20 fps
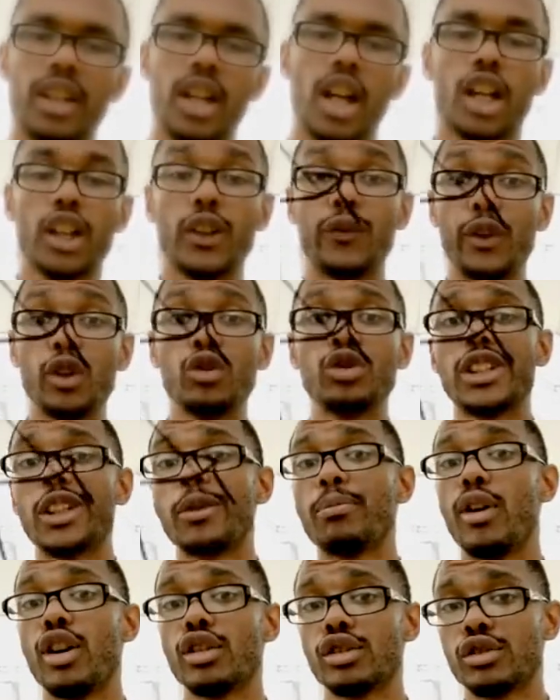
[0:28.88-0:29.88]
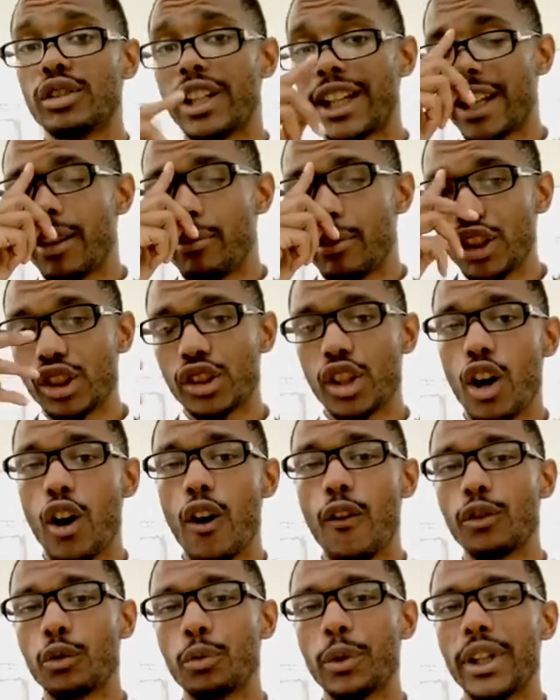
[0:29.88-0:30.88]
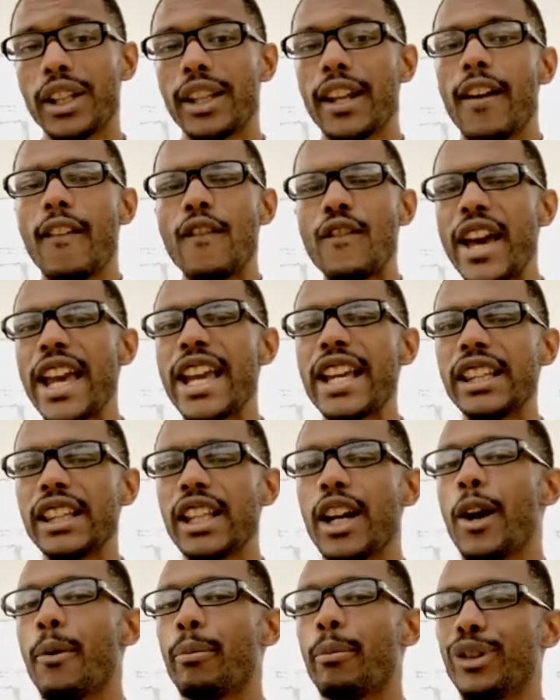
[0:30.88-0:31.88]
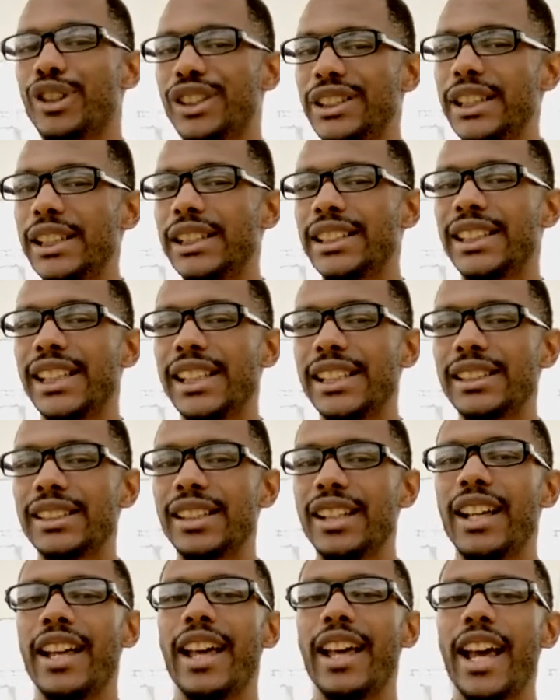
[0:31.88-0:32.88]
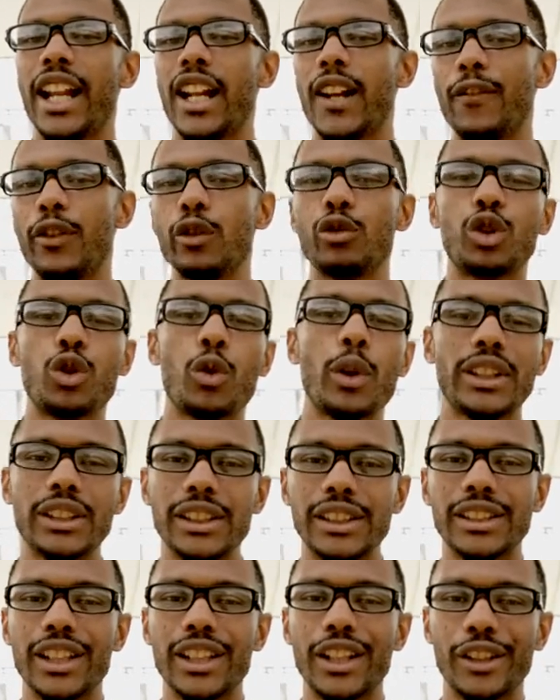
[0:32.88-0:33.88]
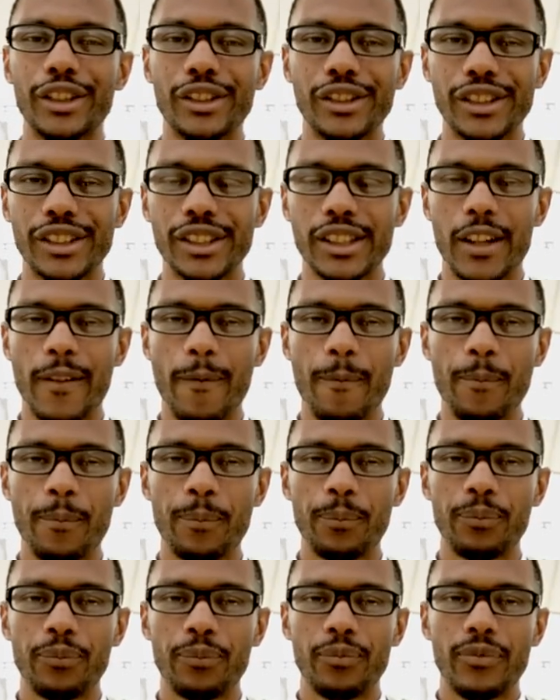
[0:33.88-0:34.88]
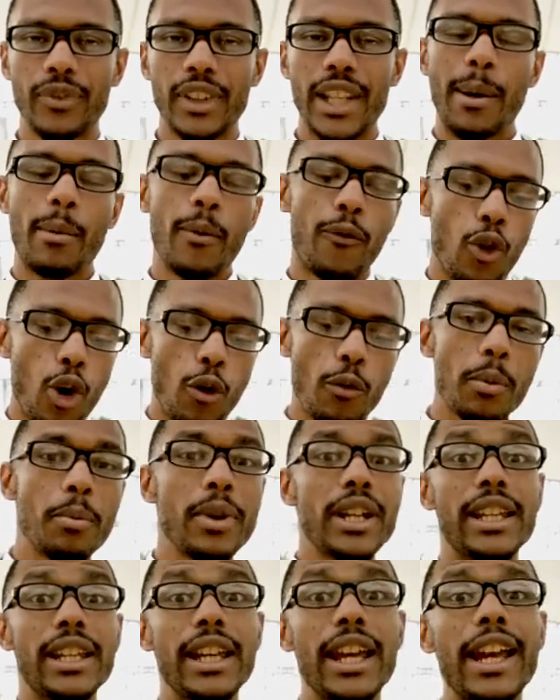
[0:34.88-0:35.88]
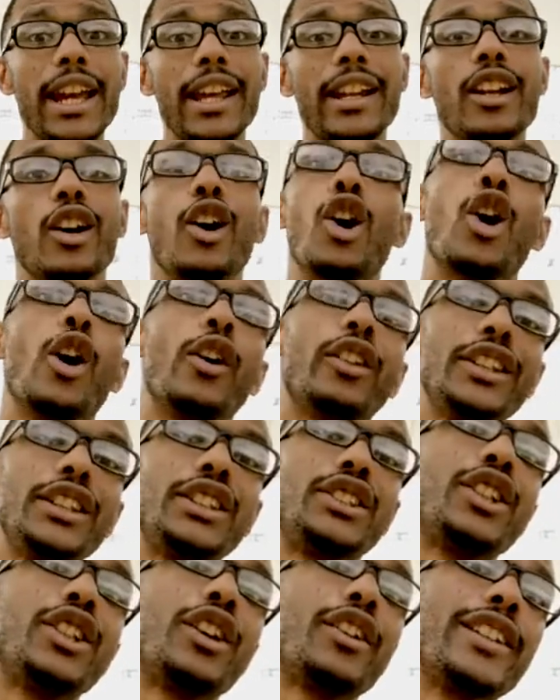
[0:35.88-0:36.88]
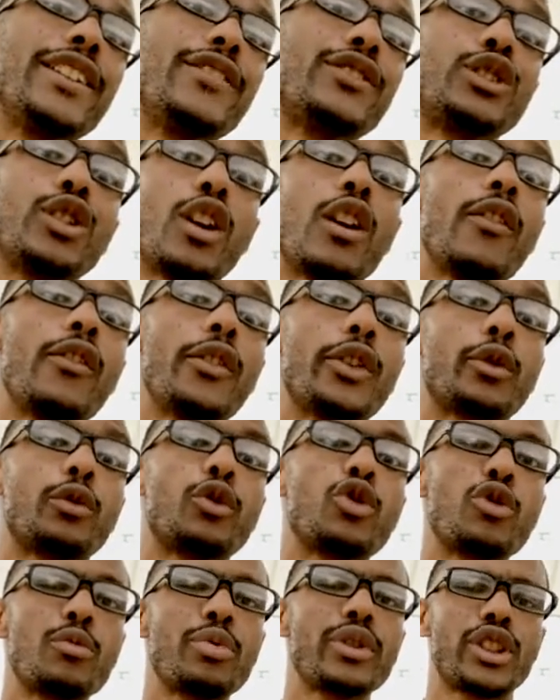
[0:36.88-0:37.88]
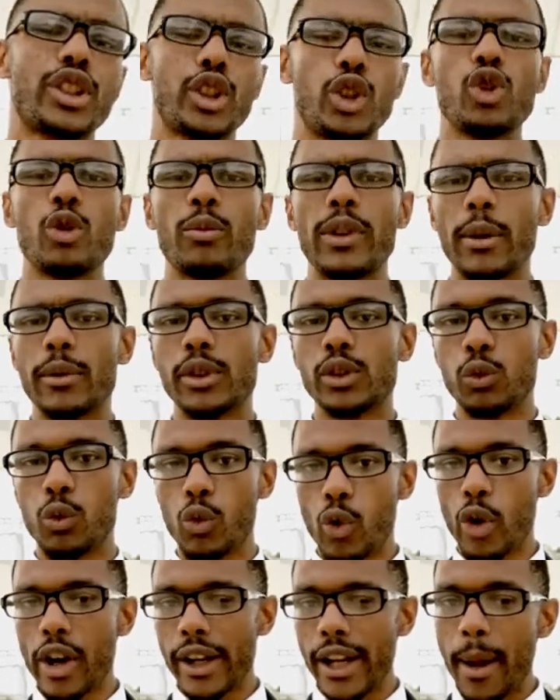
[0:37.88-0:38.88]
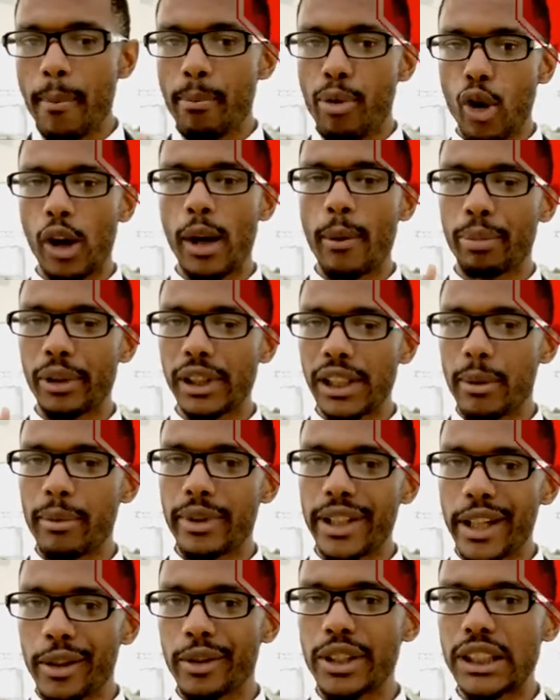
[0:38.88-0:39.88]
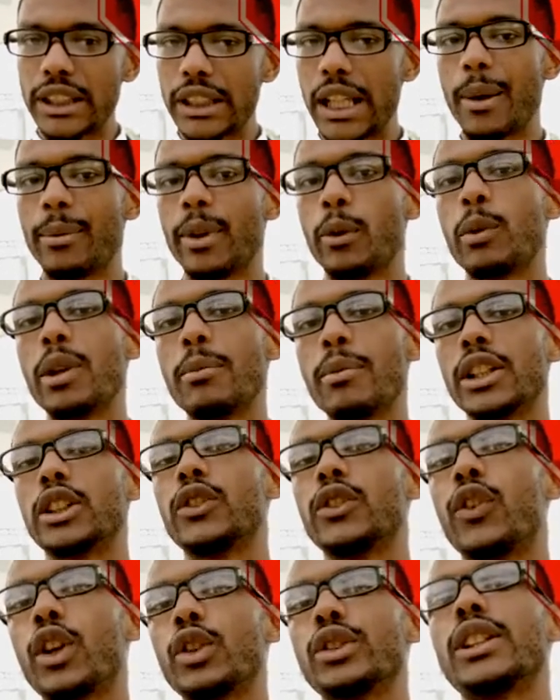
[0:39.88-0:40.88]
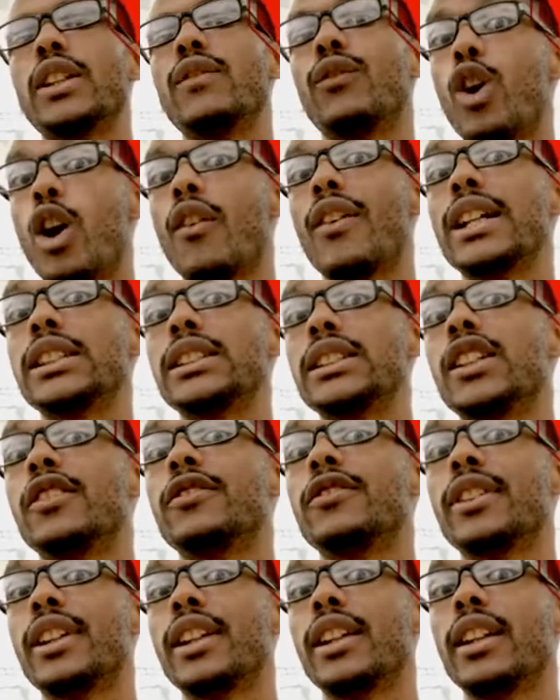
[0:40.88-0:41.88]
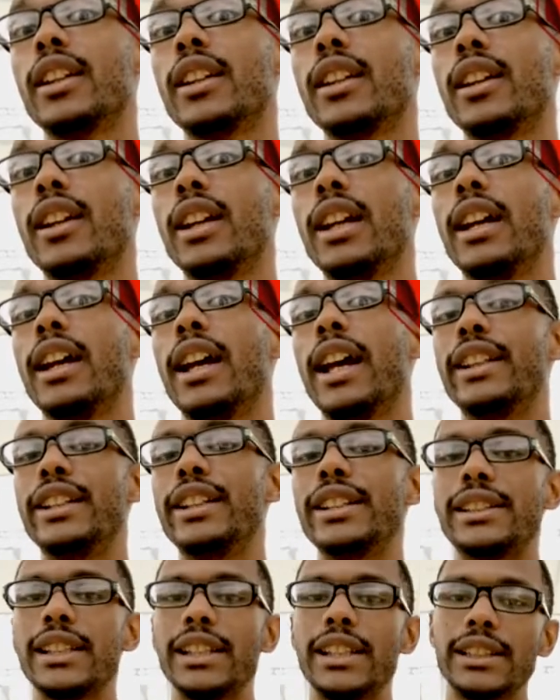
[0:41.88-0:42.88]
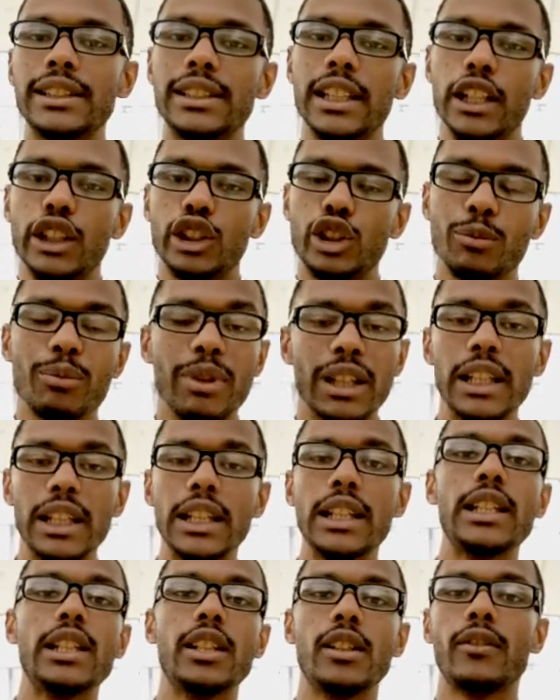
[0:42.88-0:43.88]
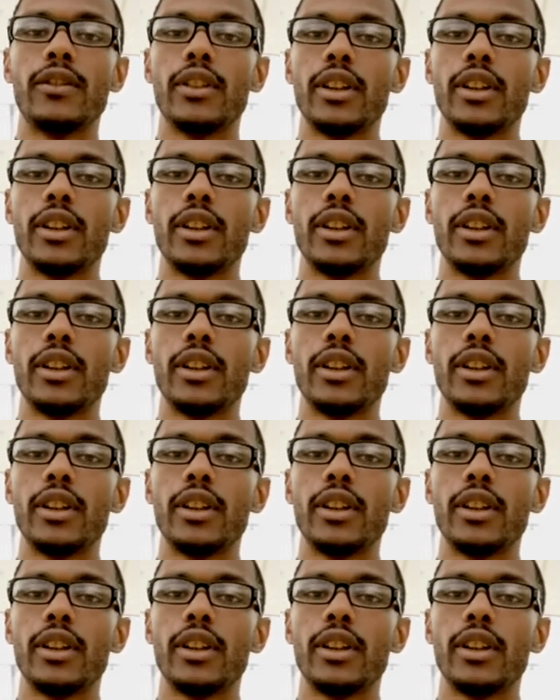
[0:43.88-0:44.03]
A confusing puzzle that can be solved with faith, persistence, and a few twists and turns. Now, before we begin on this journey of solving the Rubik's Cube, there is one important preliminary step that we must first involve ourselves in, and this is to believe.